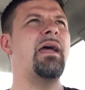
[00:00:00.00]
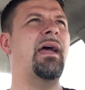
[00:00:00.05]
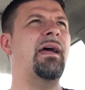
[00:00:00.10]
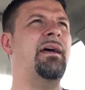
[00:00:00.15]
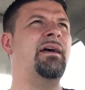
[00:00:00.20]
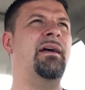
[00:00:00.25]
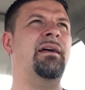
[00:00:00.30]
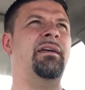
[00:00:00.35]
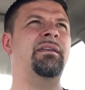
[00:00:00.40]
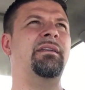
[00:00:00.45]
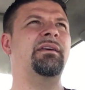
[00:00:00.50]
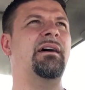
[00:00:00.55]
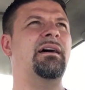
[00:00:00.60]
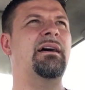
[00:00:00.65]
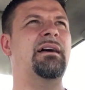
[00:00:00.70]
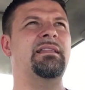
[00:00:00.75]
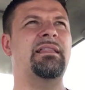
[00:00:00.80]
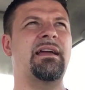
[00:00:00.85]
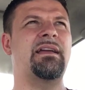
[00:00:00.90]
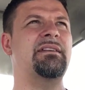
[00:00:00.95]
And
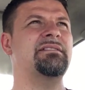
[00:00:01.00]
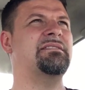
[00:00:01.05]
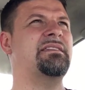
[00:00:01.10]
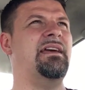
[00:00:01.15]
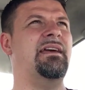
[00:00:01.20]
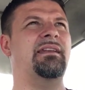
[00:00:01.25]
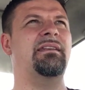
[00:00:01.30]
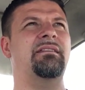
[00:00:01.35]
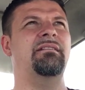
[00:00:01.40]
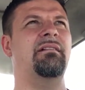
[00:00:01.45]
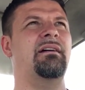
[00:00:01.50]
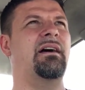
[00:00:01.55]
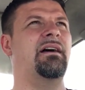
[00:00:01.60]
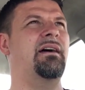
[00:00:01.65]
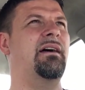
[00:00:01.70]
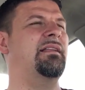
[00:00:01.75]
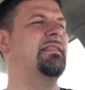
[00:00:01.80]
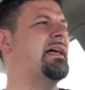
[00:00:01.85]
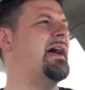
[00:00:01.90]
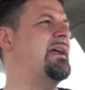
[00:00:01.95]
like I said,
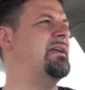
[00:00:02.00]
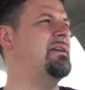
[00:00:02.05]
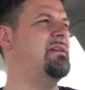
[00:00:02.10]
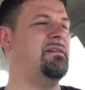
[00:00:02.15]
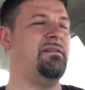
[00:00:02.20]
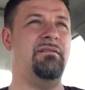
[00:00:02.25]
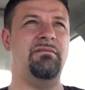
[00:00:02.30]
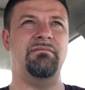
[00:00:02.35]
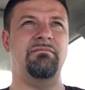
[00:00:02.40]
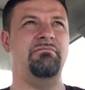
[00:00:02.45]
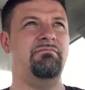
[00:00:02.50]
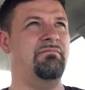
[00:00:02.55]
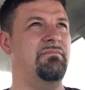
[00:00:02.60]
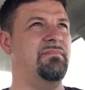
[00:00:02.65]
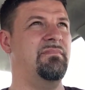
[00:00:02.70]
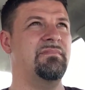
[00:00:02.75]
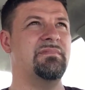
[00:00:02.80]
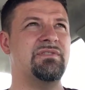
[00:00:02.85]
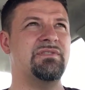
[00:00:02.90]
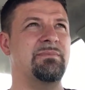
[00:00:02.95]
like,
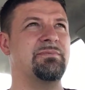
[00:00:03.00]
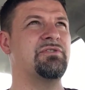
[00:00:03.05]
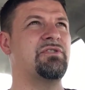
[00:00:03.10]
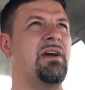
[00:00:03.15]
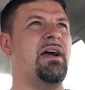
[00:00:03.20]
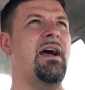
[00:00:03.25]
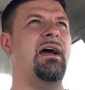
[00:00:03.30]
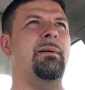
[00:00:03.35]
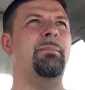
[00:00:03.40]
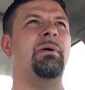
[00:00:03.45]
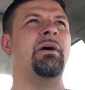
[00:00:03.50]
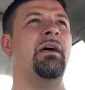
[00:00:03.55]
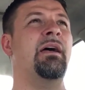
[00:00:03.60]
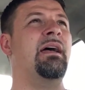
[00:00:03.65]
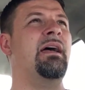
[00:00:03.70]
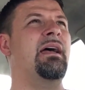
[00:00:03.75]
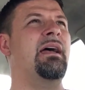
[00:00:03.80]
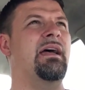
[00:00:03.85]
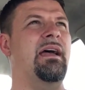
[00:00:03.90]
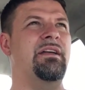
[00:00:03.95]
subscribe,
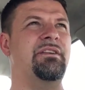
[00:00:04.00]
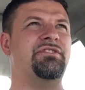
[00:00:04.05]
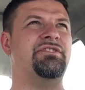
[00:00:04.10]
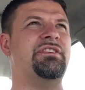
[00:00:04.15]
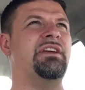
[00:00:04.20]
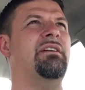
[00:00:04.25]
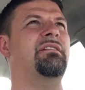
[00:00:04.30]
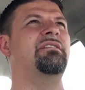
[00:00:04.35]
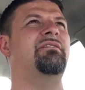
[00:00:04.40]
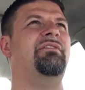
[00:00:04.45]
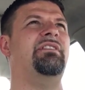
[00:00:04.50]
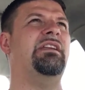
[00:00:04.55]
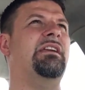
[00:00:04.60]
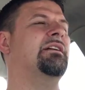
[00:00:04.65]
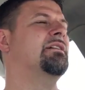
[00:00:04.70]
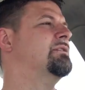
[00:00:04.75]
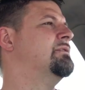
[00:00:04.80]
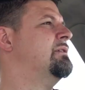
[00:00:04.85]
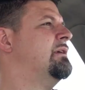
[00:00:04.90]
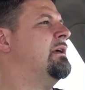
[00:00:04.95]
and share the
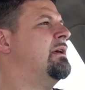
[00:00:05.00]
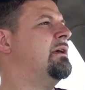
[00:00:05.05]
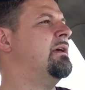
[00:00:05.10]
video.